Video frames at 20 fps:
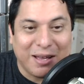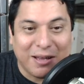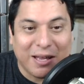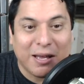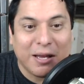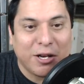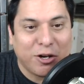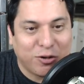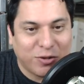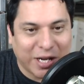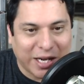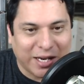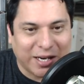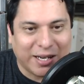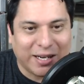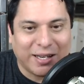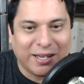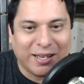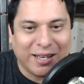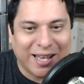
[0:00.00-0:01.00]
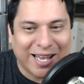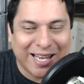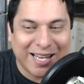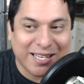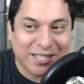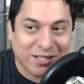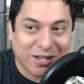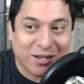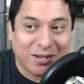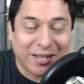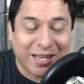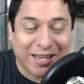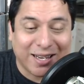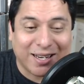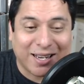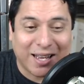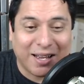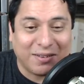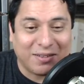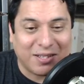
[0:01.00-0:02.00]
Entertaining as all
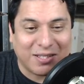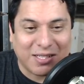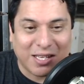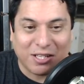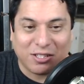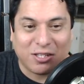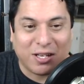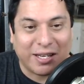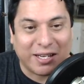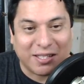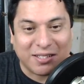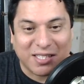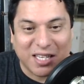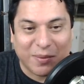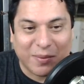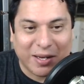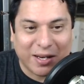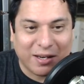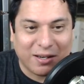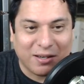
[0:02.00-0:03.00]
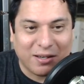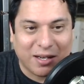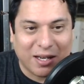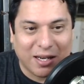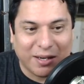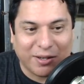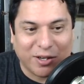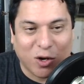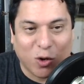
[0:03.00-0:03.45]
heck. That's all I can say about it.